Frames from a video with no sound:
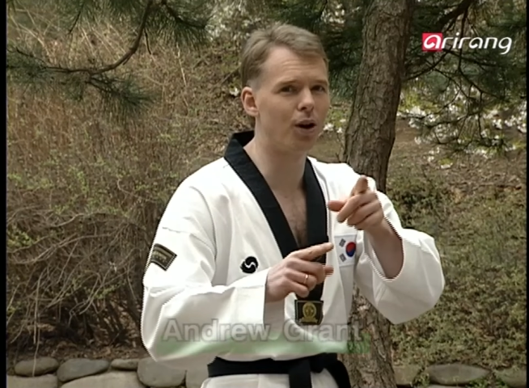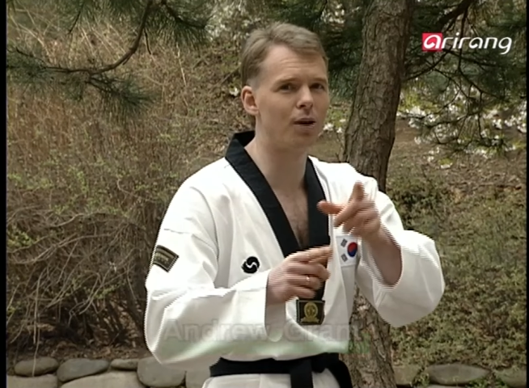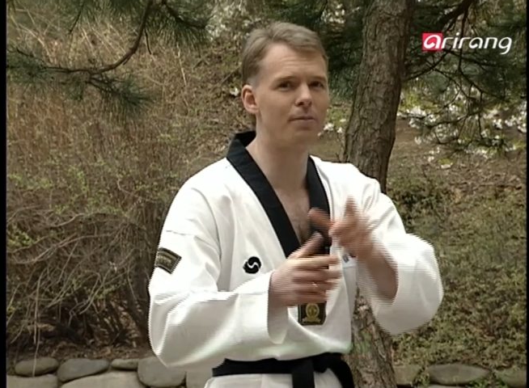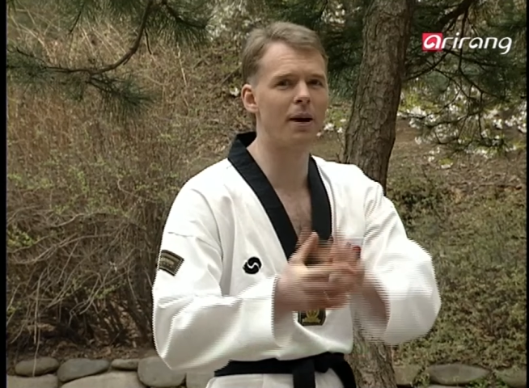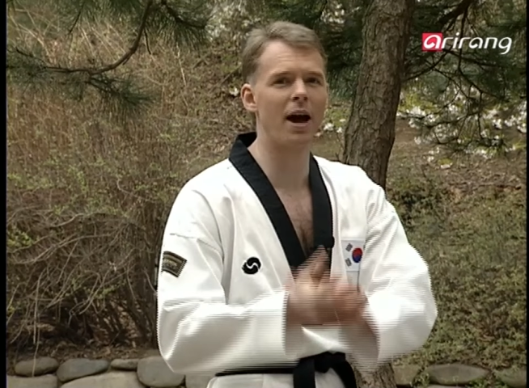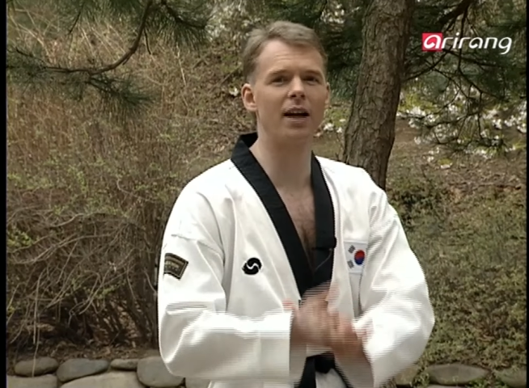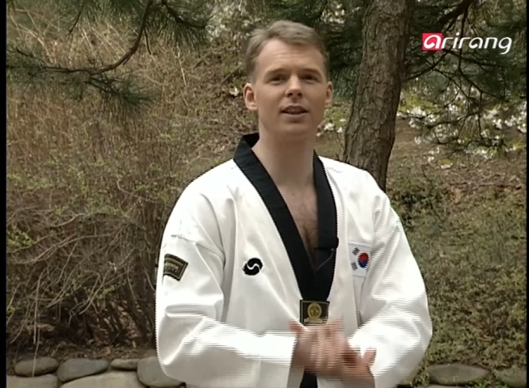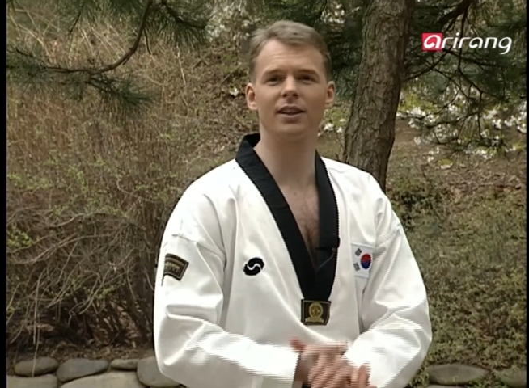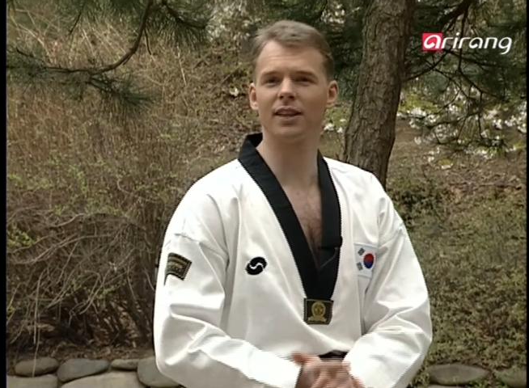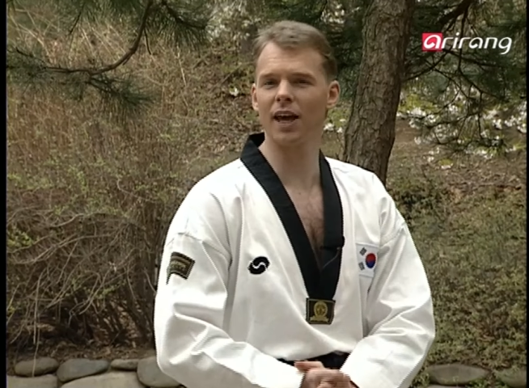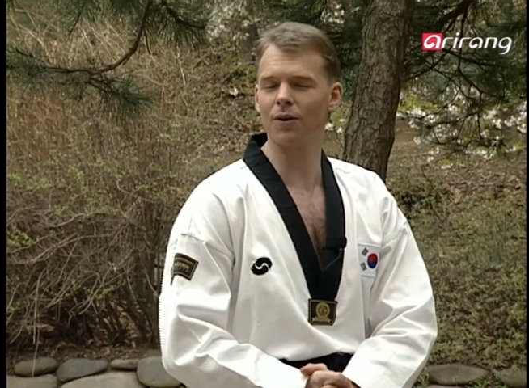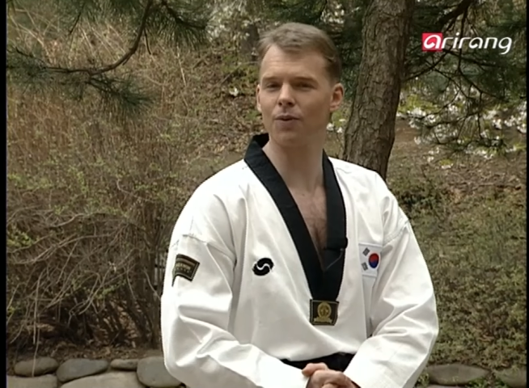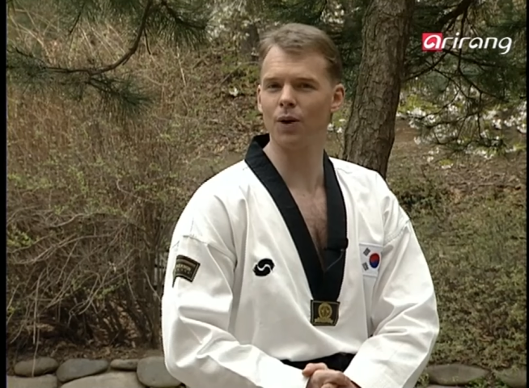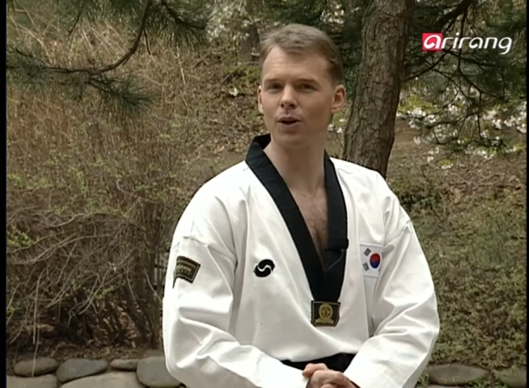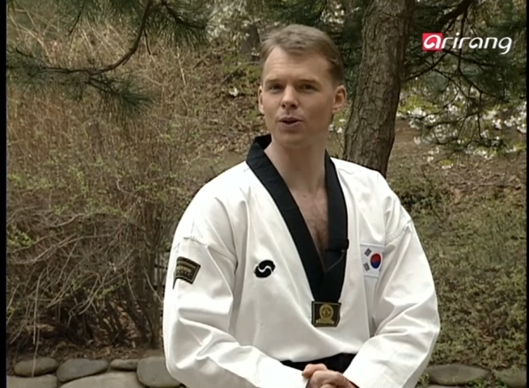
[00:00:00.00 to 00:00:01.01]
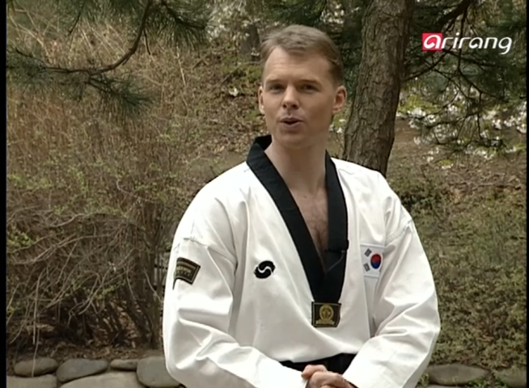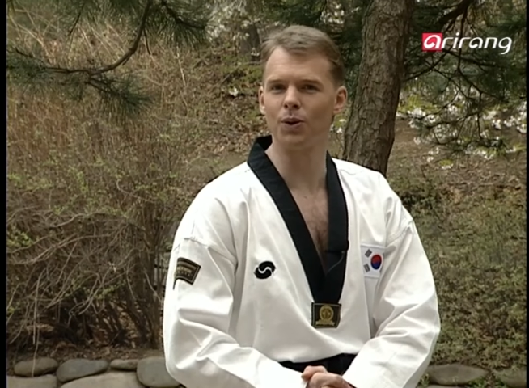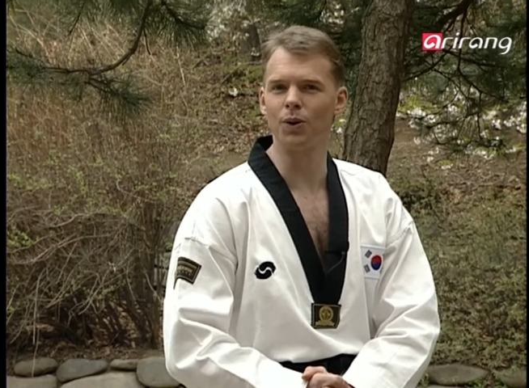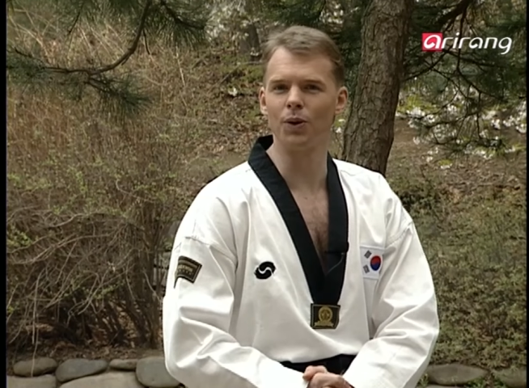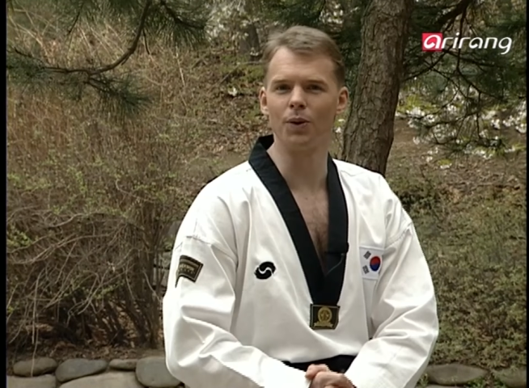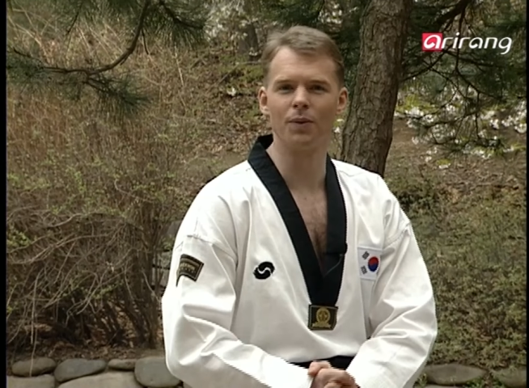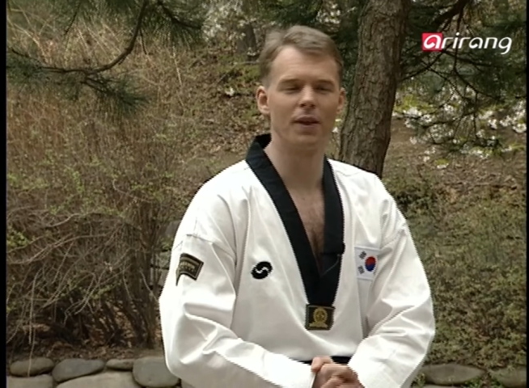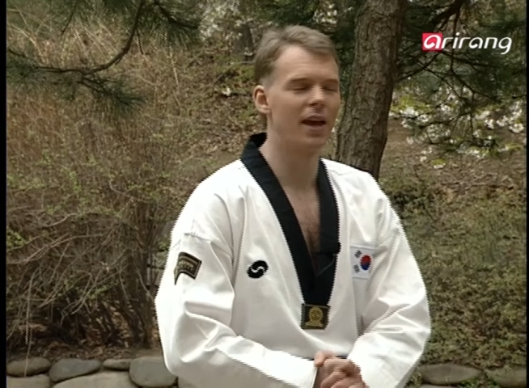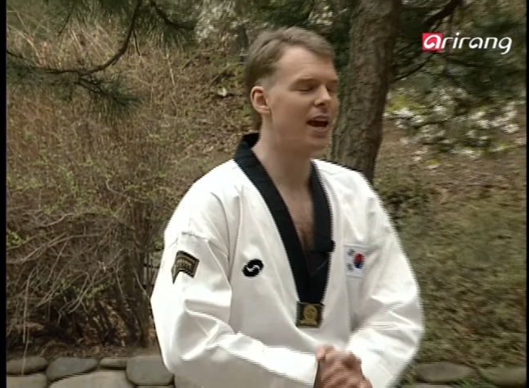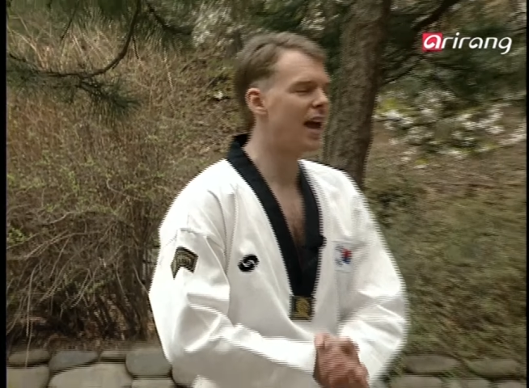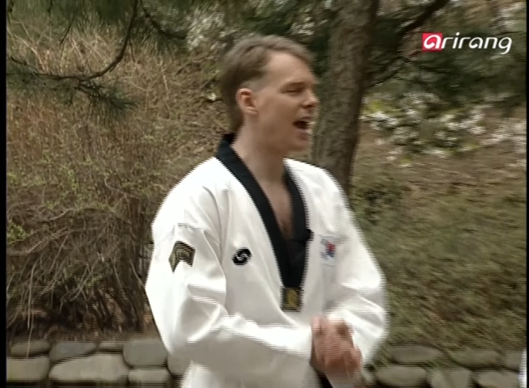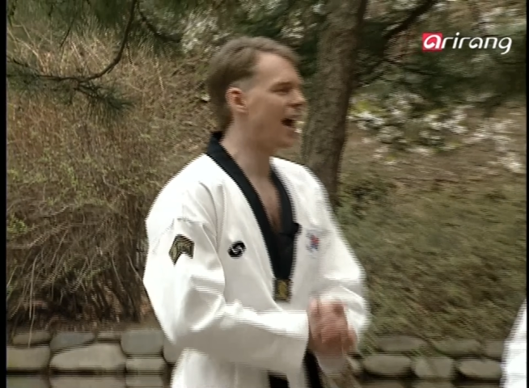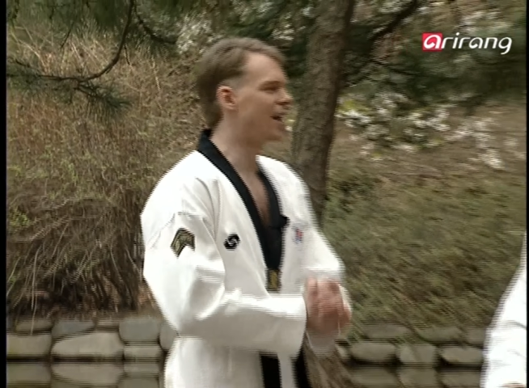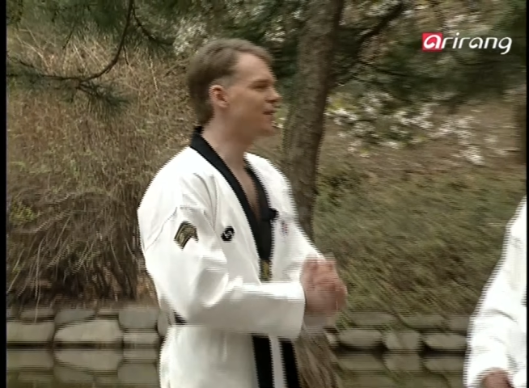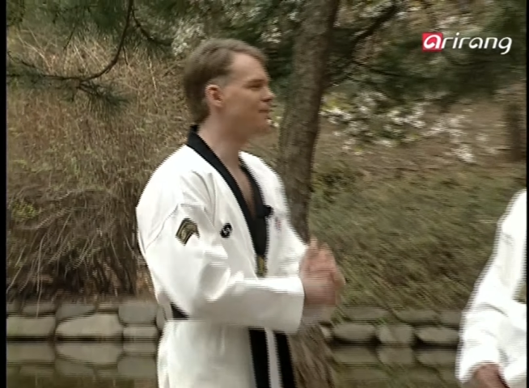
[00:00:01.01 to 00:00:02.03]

about Taekwondo. And the